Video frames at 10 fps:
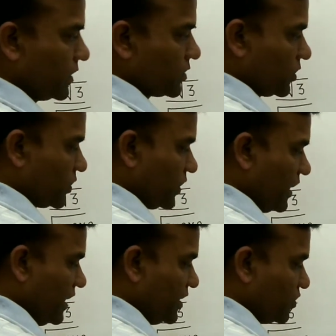So
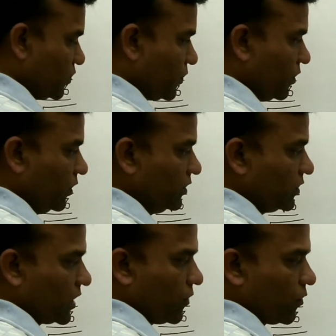3 into
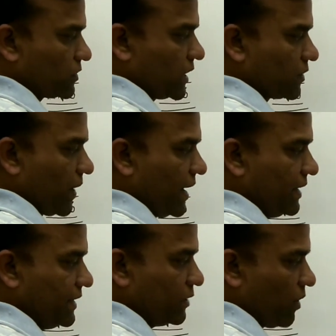4, 3 4s are
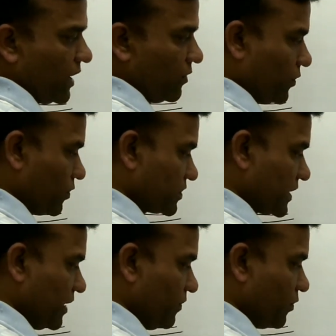12, 12
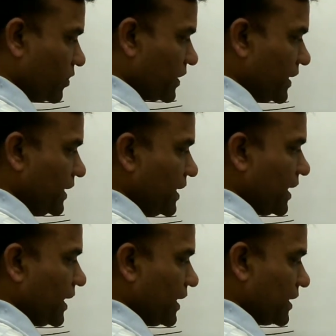4s are
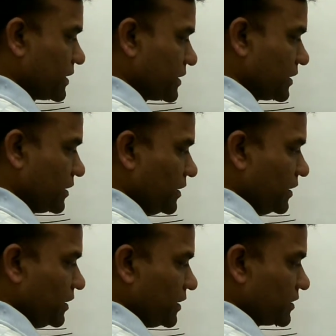48.
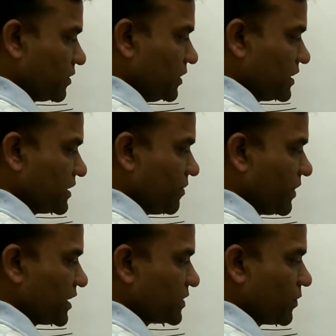So this
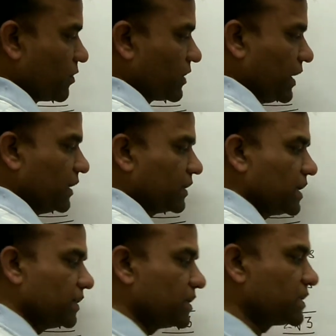number is 48,
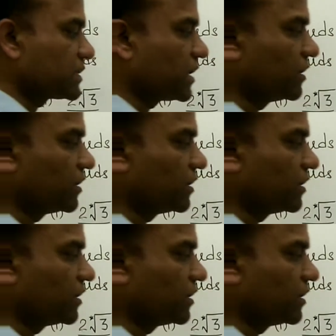then this is